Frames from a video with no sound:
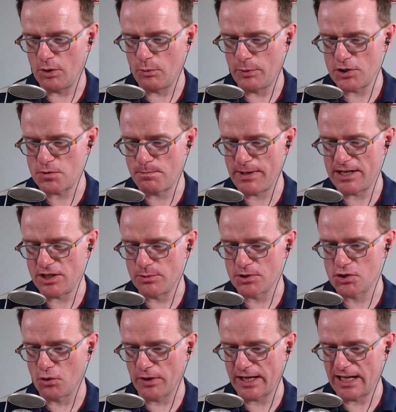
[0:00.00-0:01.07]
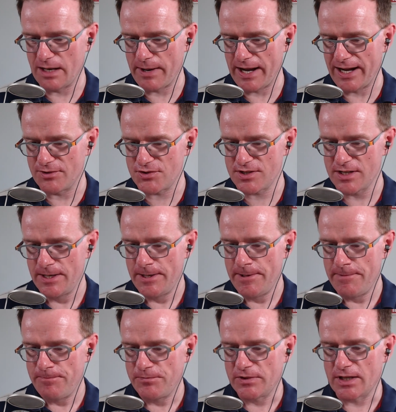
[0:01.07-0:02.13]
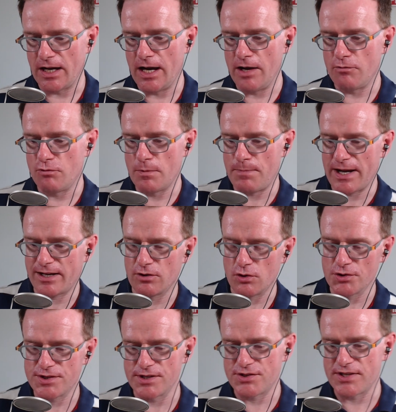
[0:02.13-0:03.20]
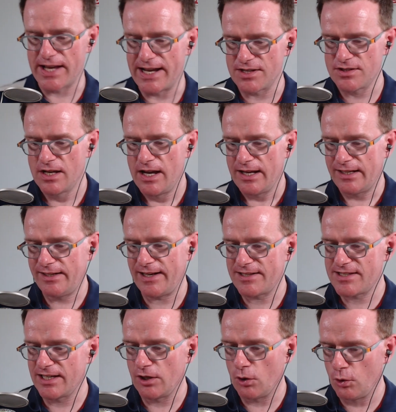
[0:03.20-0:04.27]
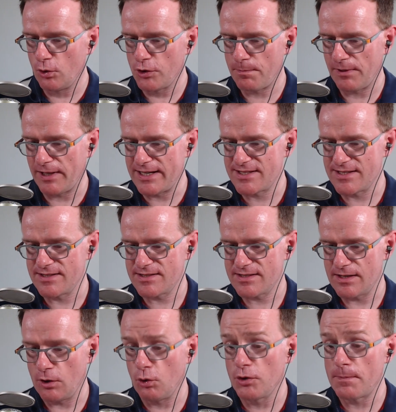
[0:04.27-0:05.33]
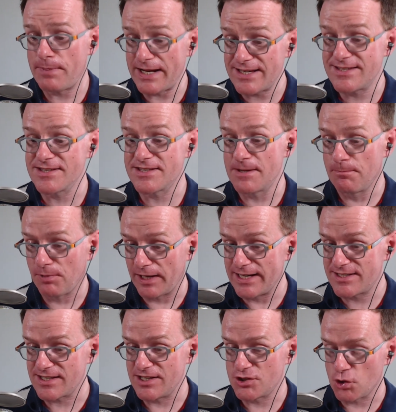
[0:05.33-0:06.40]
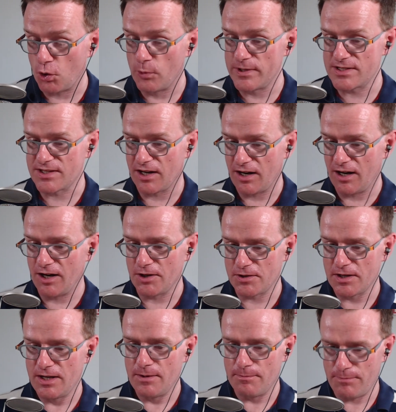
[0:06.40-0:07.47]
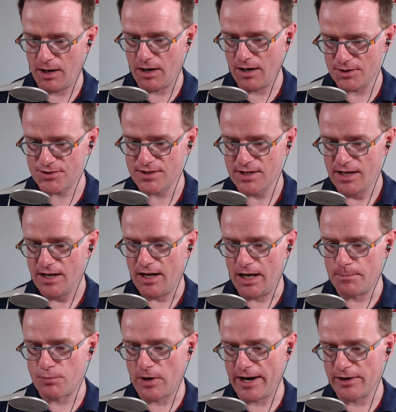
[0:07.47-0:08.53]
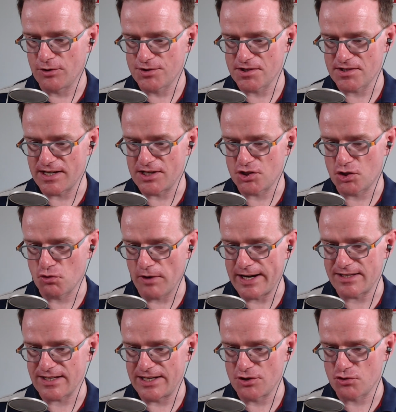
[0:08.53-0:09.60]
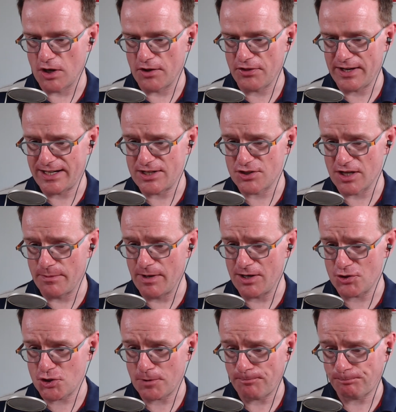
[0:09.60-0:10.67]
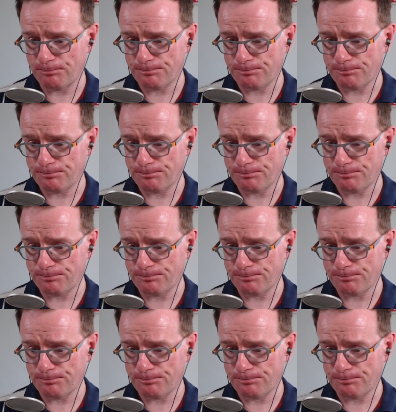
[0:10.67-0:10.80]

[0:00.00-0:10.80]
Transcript: Which bit you were talking about. Rebecca also says, "Getting all the pieces in place is always the hard part." And Brian also says, "Great intro. Thank you so much."